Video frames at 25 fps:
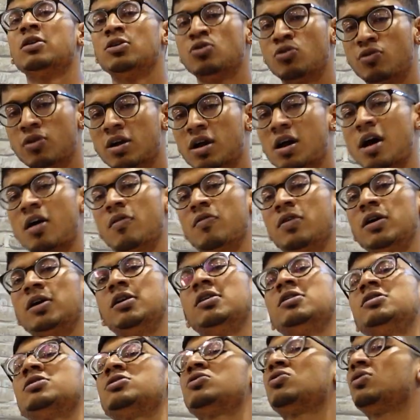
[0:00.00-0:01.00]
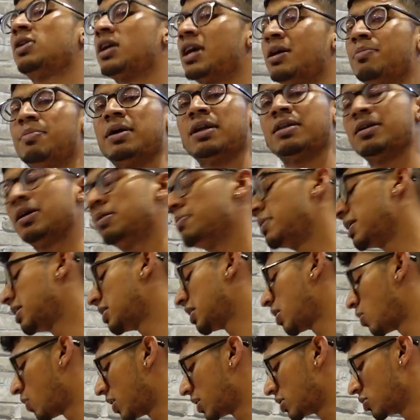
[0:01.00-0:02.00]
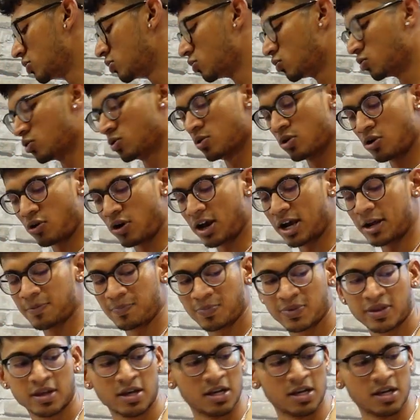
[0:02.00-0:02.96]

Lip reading: you recover, you're just going to get better and better at what you do, alright?